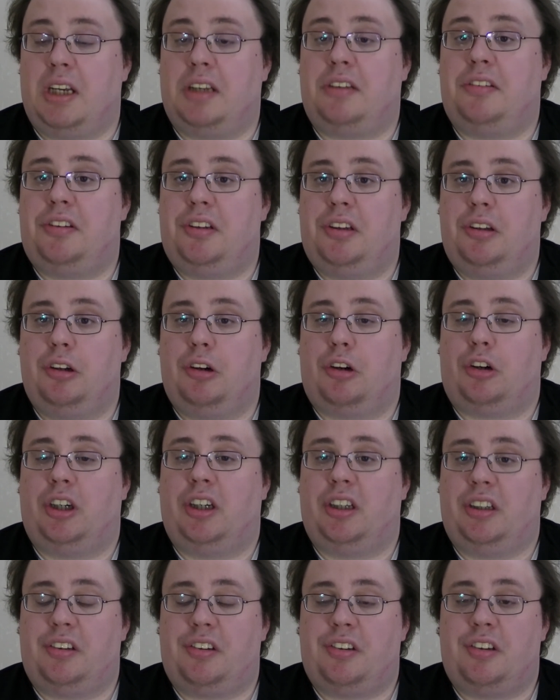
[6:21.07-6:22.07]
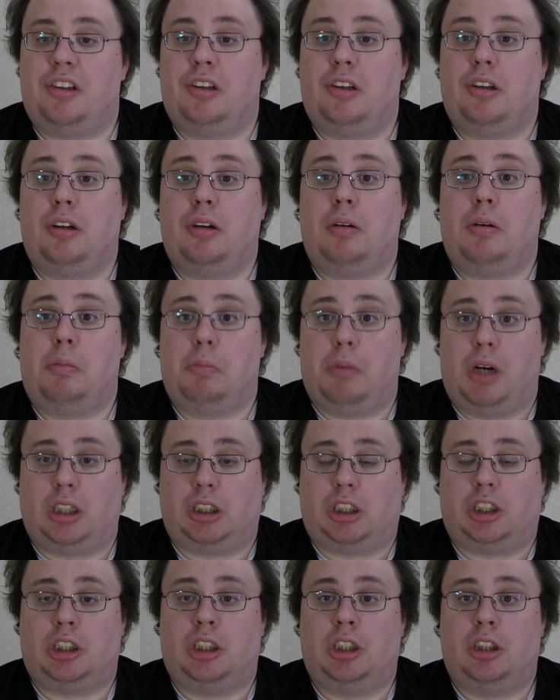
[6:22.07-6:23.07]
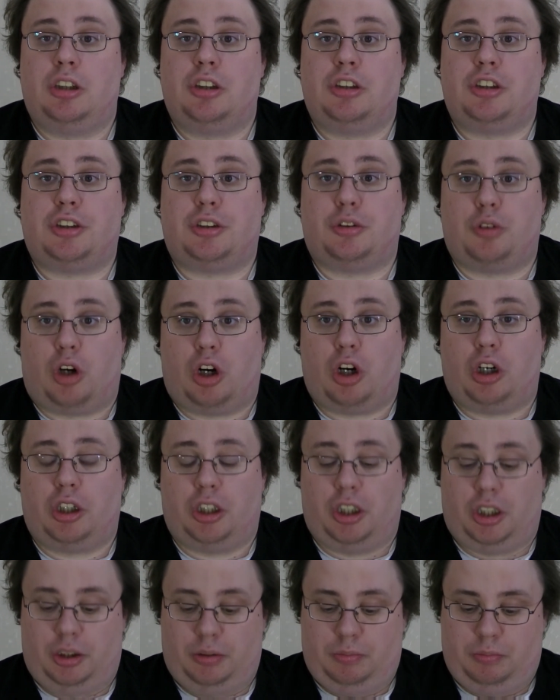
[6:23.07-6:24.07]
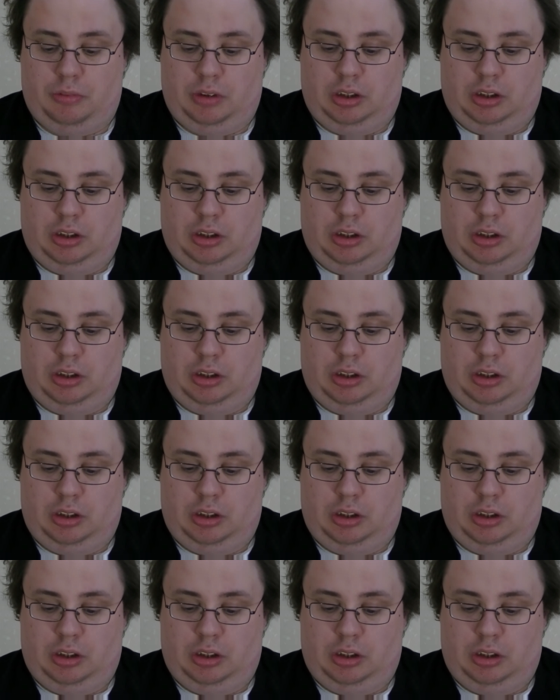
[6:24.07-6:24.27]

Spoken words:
makes your hits much stronger.